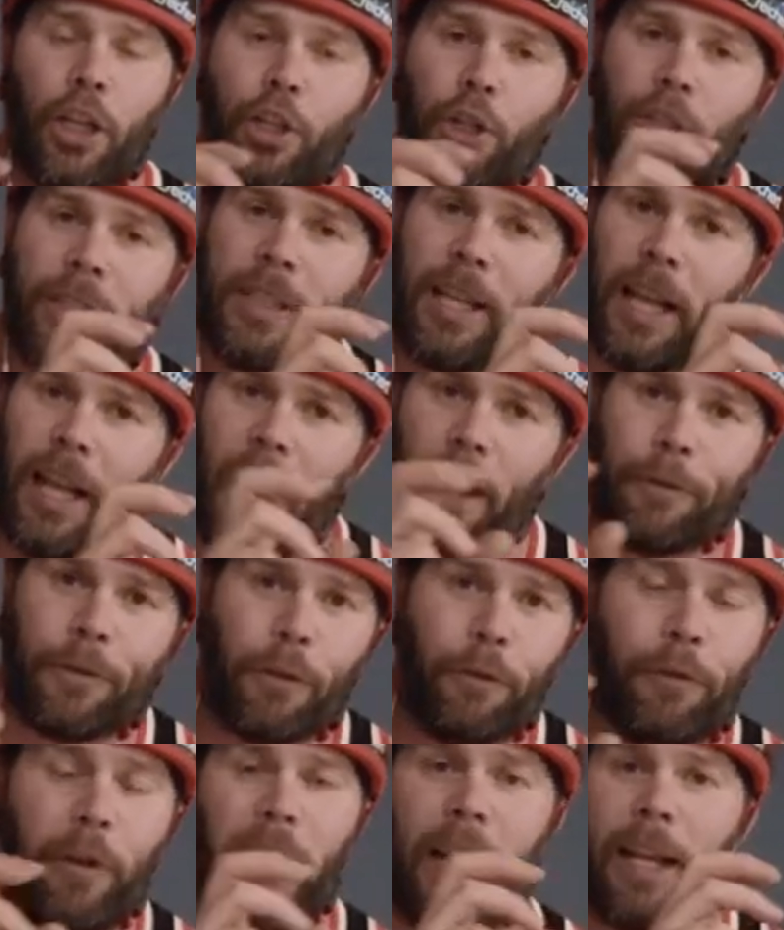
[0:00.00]
You still have
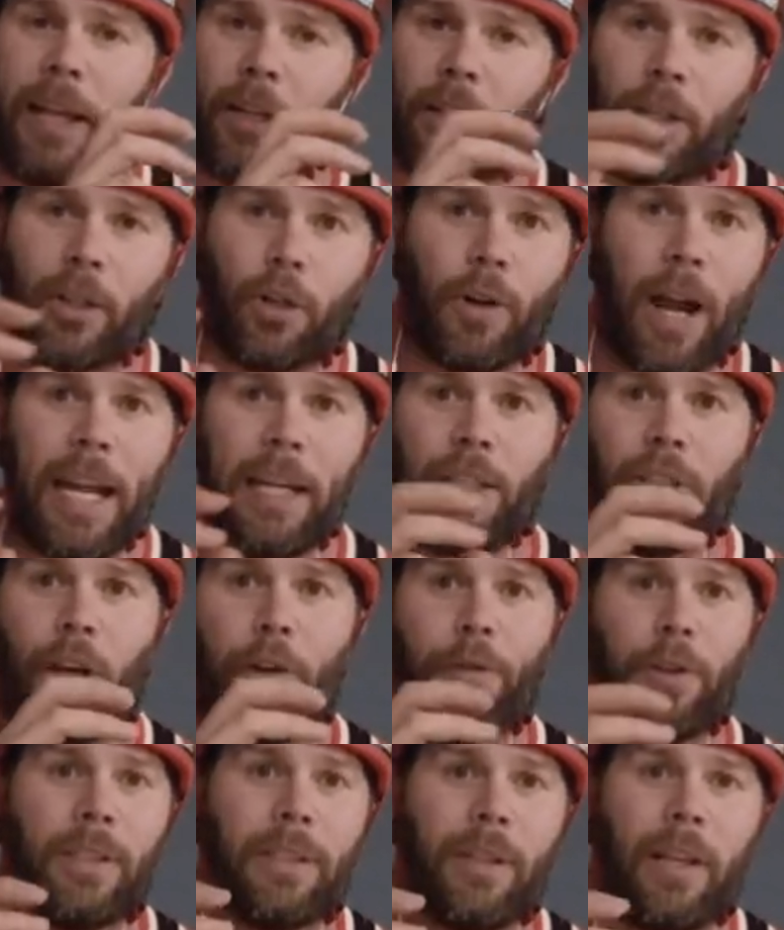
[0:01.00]
the feeling on the grind
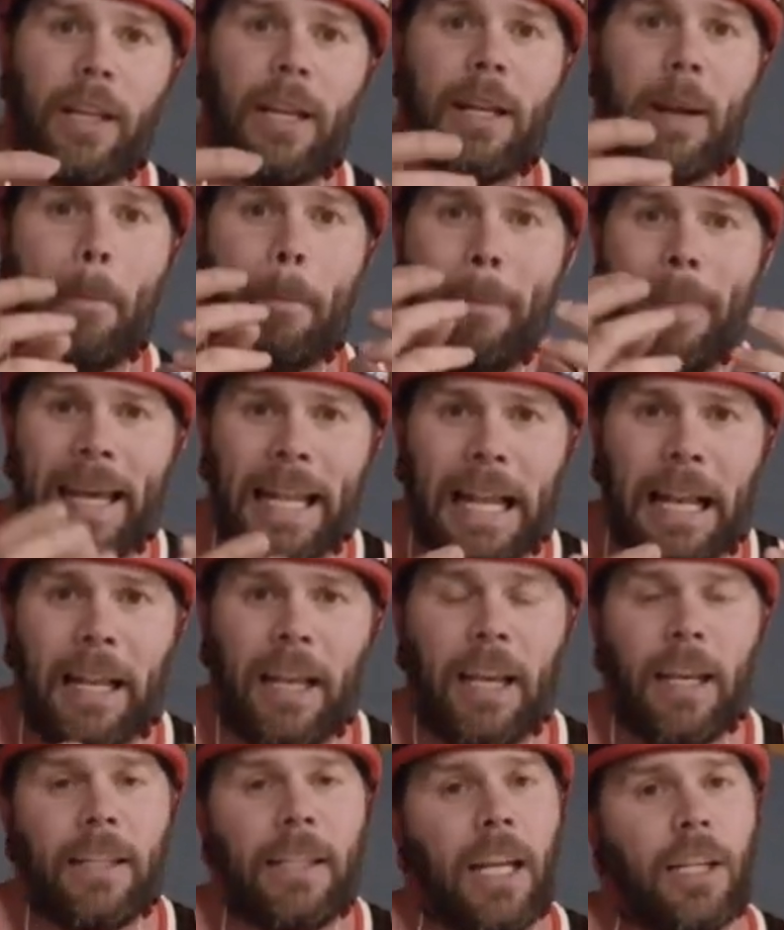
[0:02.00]
surface in the middle
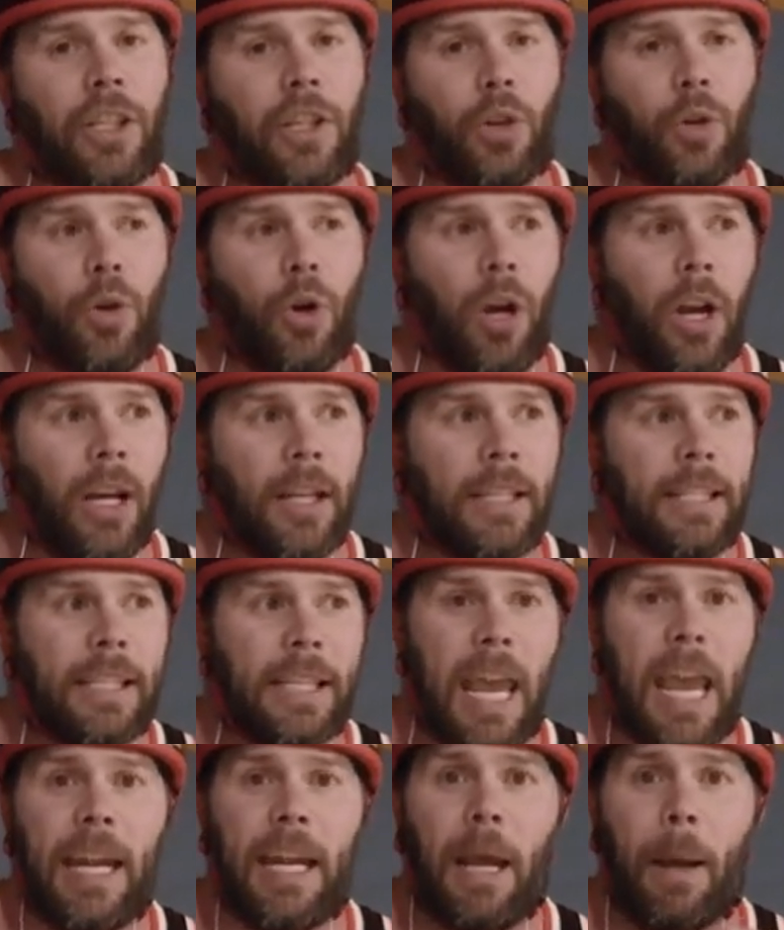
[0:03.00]
that you're
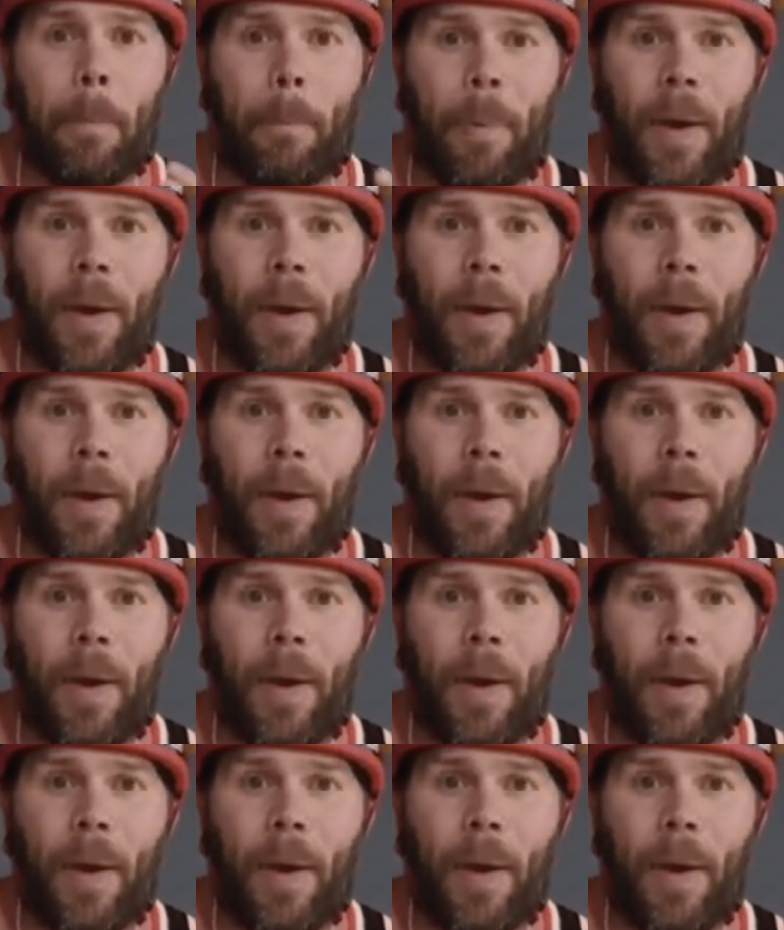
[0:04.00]
skating a